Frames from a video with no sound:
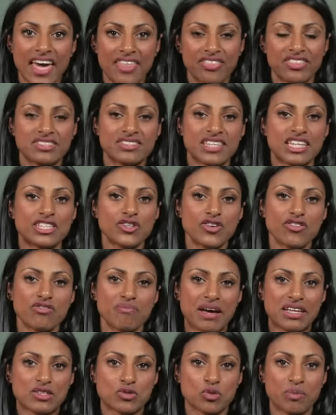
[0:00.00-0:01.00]
Then the center of
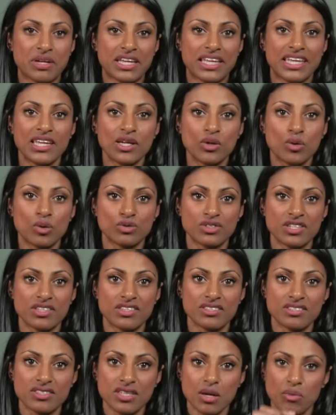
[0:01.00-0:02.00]
mass will be equal to
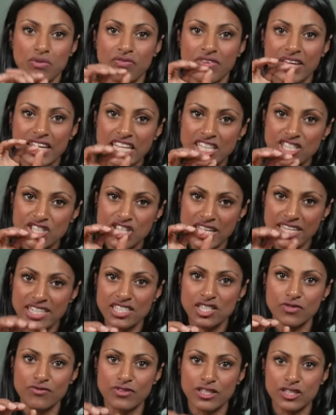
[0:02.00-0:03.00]
the sum of each
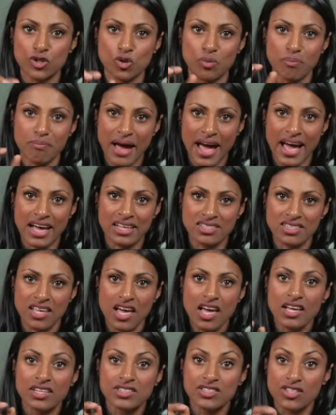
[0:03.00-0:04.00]
individual mass
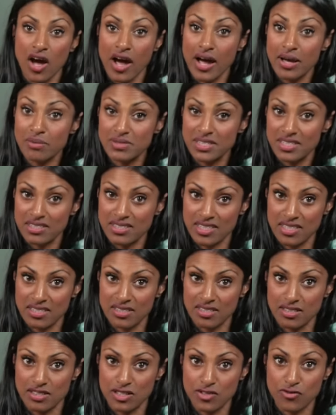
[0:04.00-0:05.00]
times its
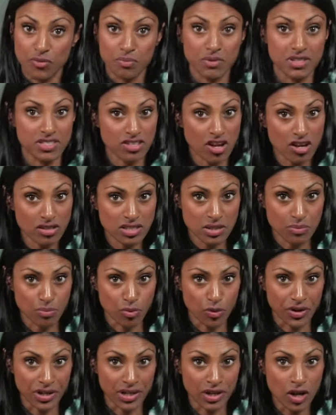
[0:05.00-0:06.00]
distance from the starting starting
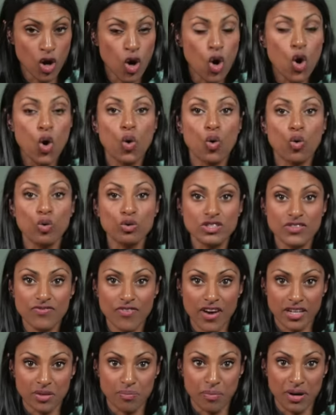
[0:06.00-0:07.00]
point, all
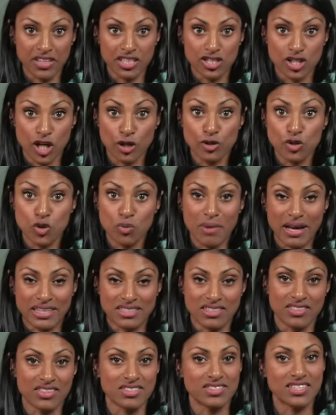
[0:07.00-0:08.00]
divided by the total
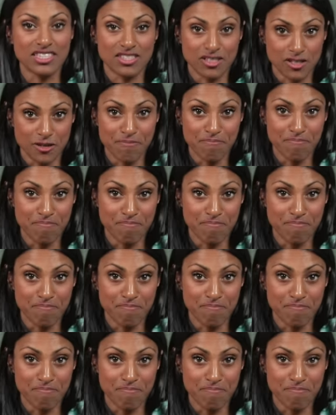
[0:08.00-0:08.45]
mass in the system.